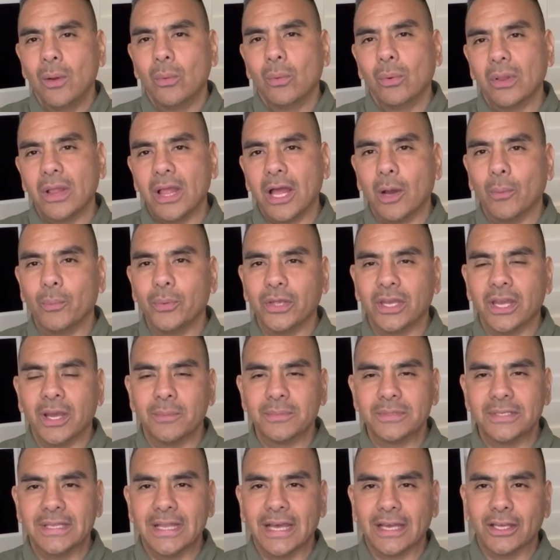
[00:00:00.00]
will help you
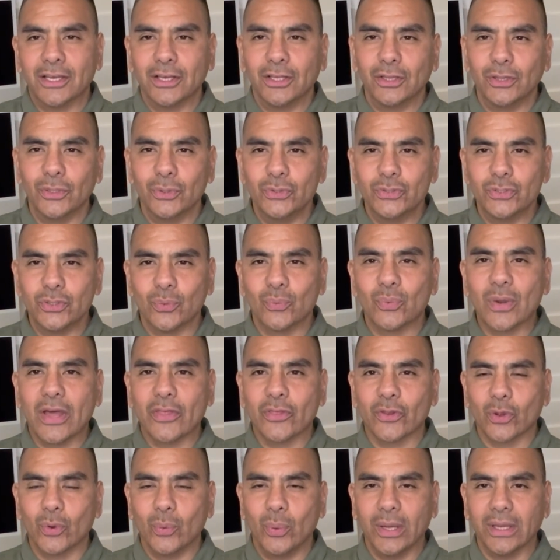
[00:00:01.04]
come to that conclusion
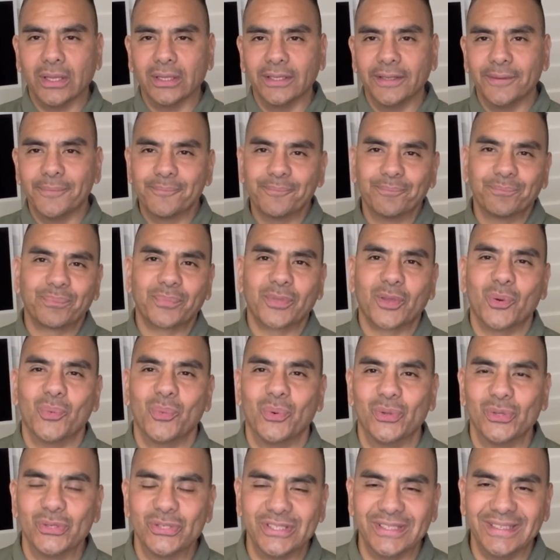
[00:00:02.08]
rather quickly.
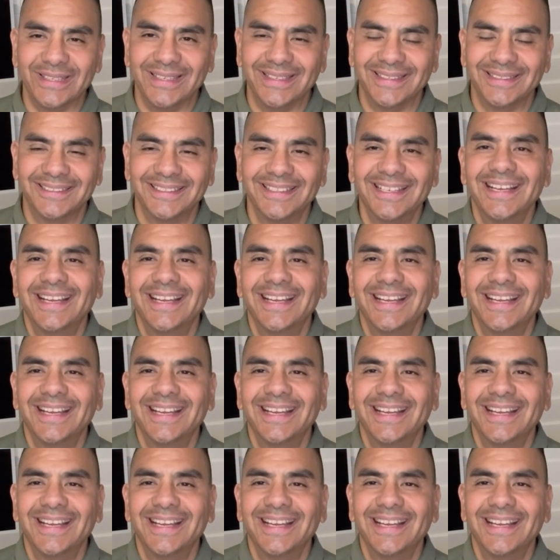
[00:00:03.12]
We'll see.